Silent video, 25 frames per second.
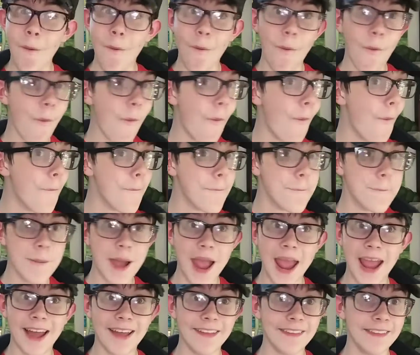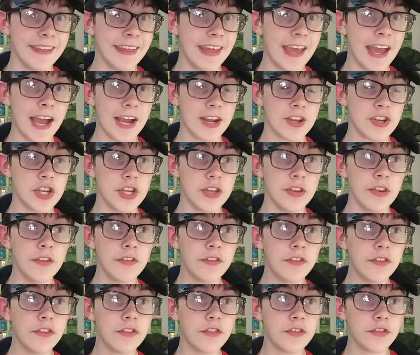Oh man, the action.
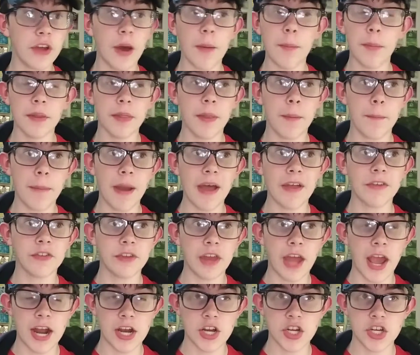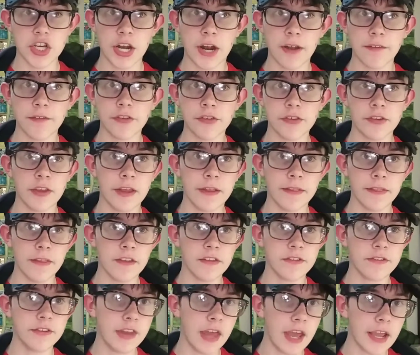This is some of the best action I've seen
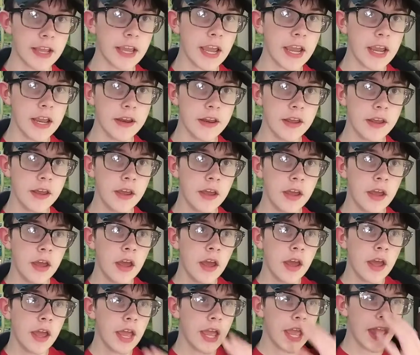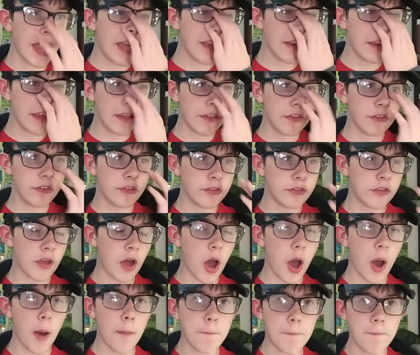this decade. It is
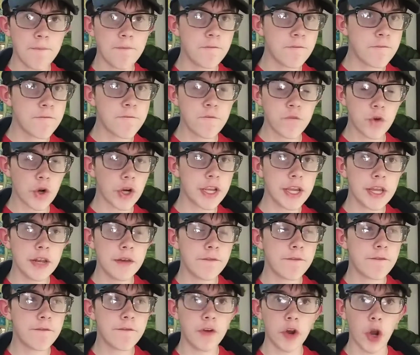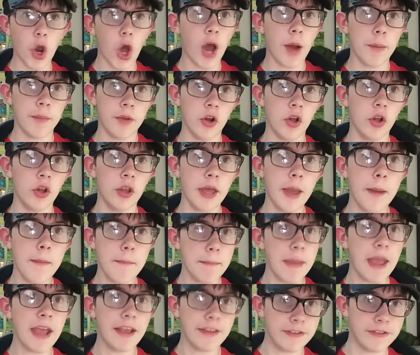a freaking phenomenal. It
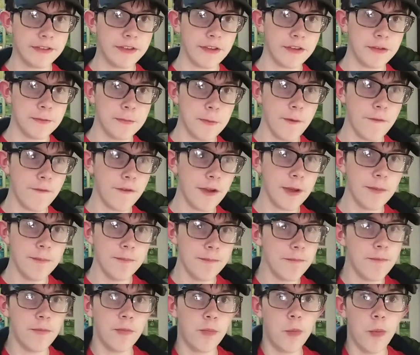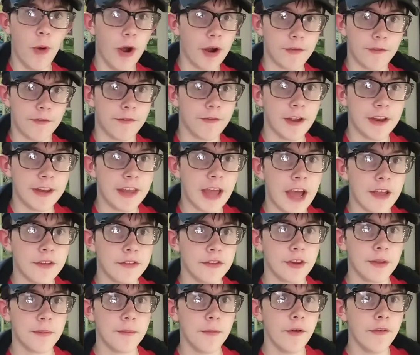makes this movie what
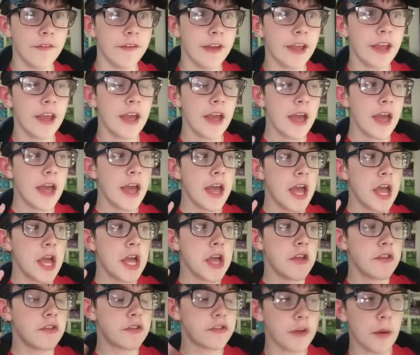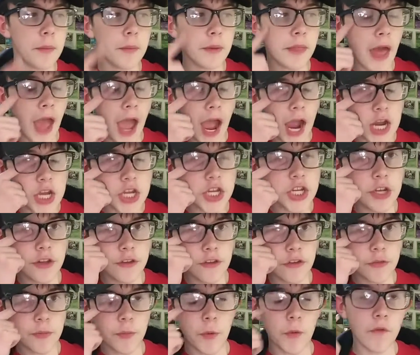fantastic movie. Some of the action in
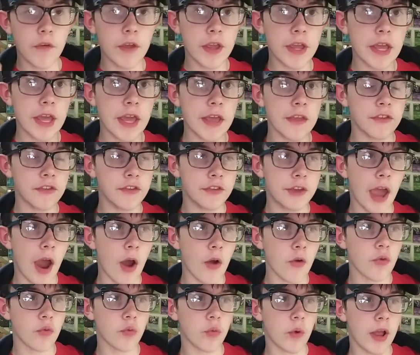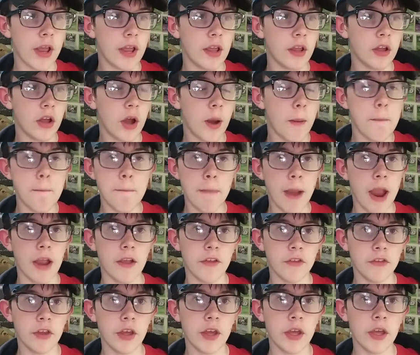this movie is downright
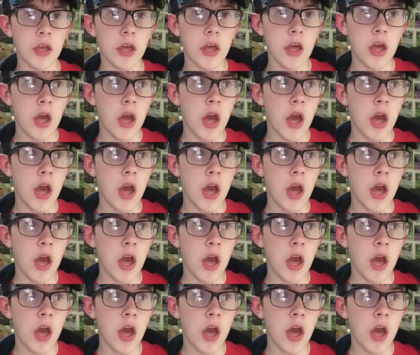amazing.